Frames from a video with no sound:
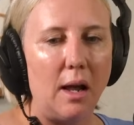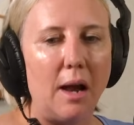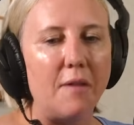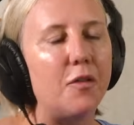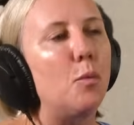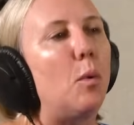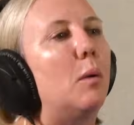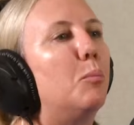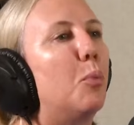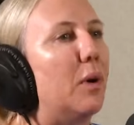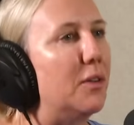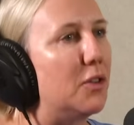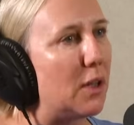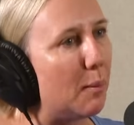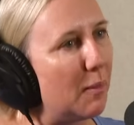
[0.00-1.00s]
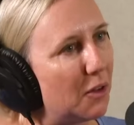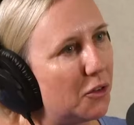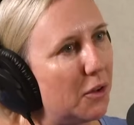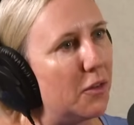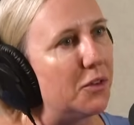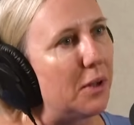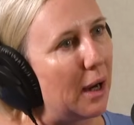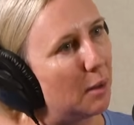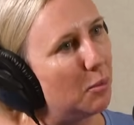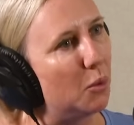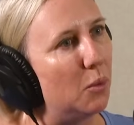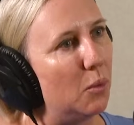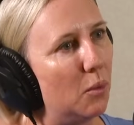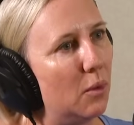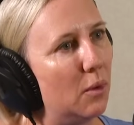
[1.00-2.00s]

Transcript: everyone brings something to the table.